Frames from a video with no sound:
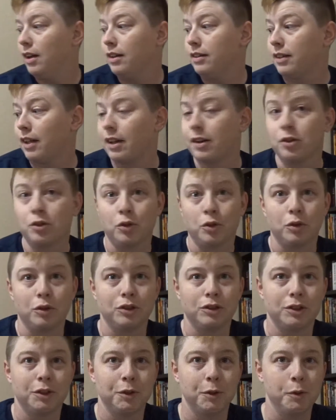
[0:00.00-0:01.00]

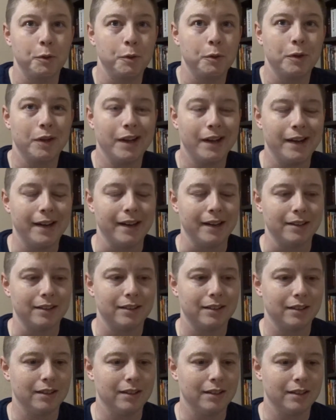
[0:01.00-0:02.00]
Dinosaurs, who
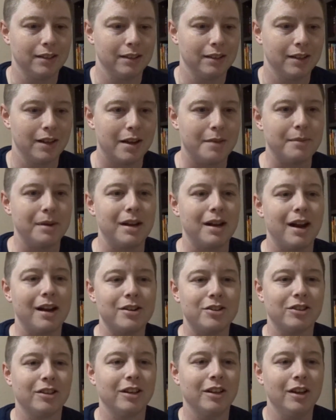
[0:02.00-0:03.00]
can't? I mean,
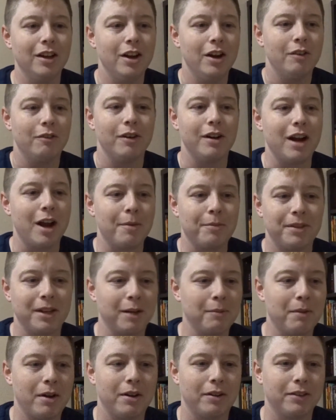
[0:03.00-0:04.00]
right now I'm
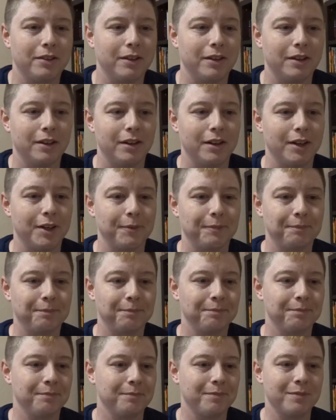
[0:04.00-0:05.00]
thinking about the
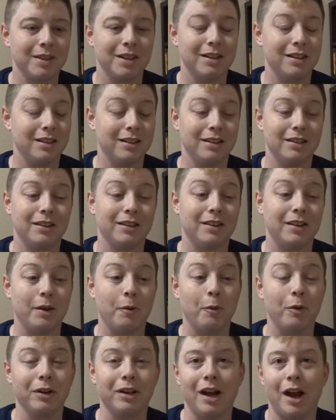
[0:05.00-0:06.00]

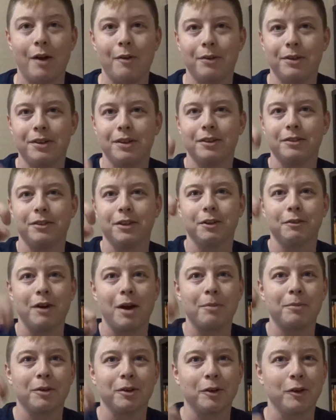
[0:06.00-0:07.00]
one guy with the
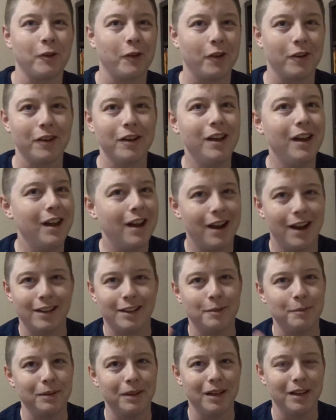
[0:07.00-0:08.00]
raptor claw at
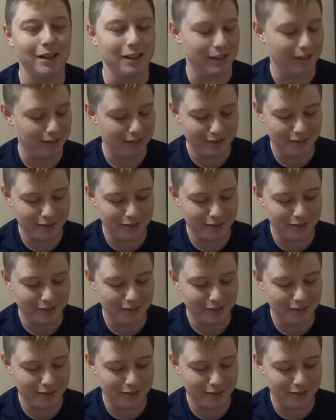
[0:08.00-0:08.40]
the beginning.